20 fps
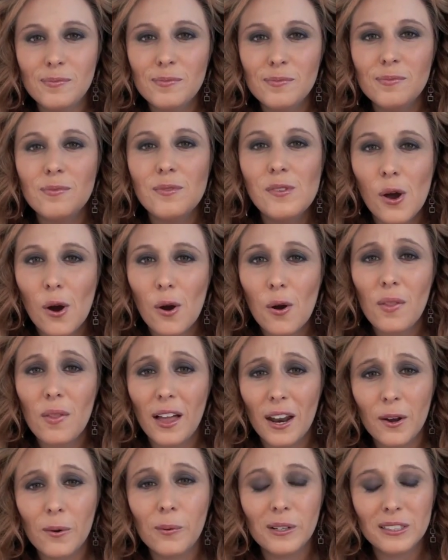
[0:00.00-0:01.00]
know
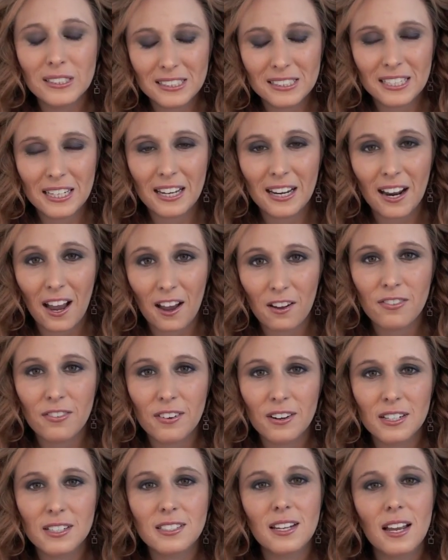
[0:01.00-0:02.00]
that it will sting at
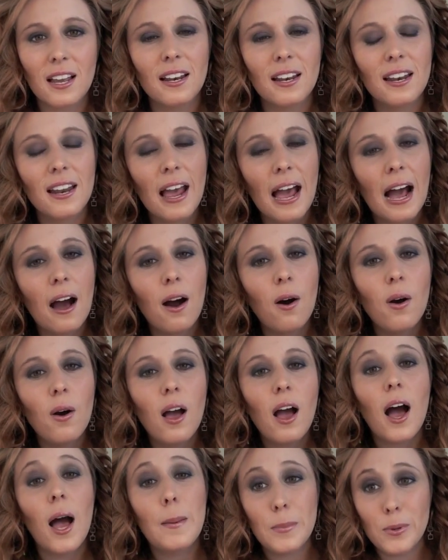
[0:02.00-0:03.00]
first, and now
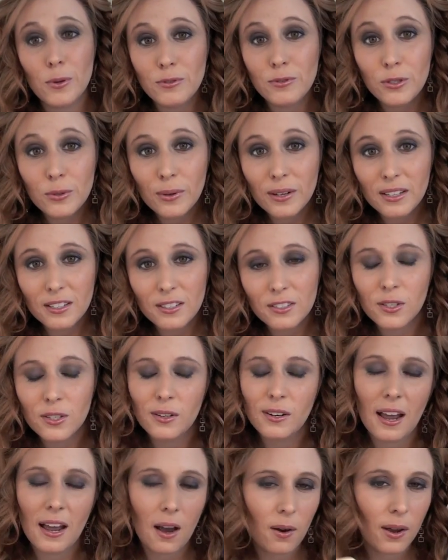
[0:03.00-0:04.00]
I'm used to it, so
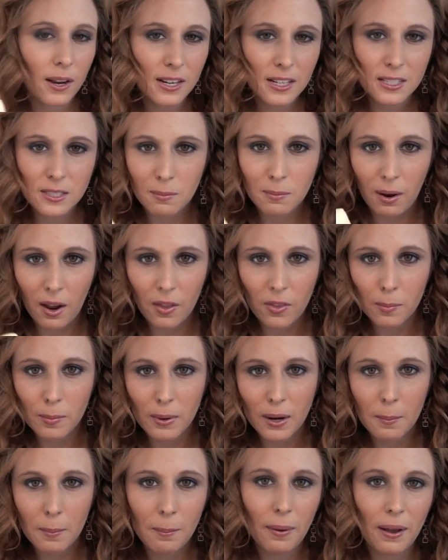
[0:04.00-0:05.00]
now it doesn't bother
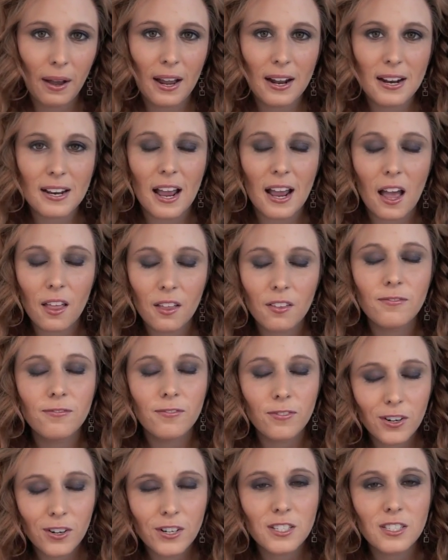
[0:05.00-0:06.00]
me. But at
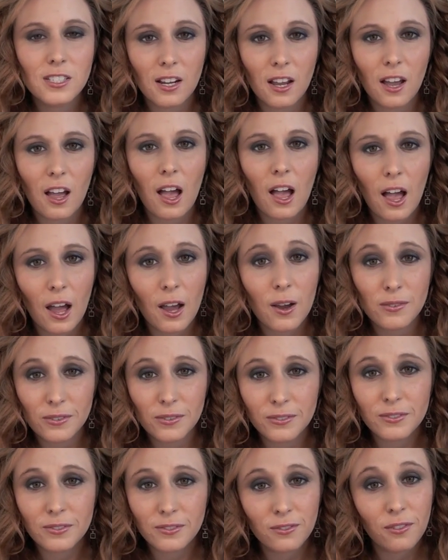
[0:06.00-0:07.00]
first
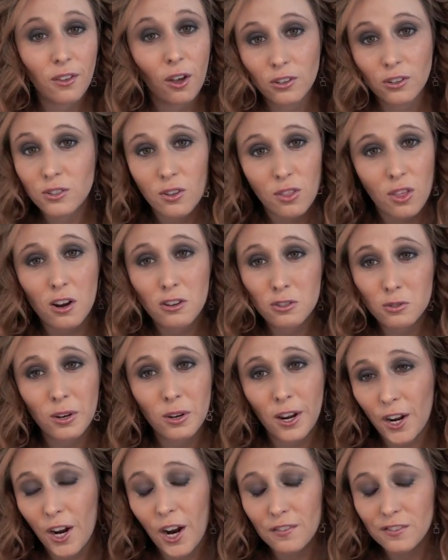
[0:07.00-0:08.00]
I also thought it was
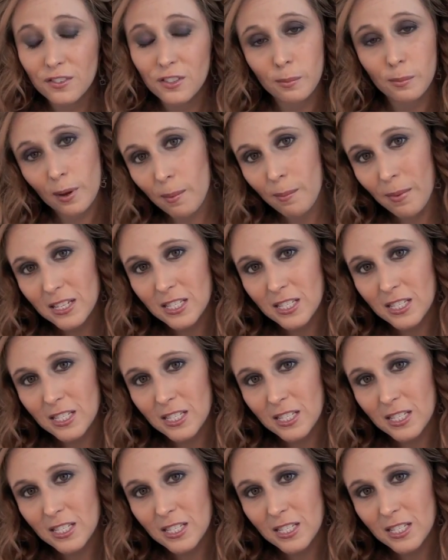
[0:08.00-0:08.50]
really uncomfortable, and my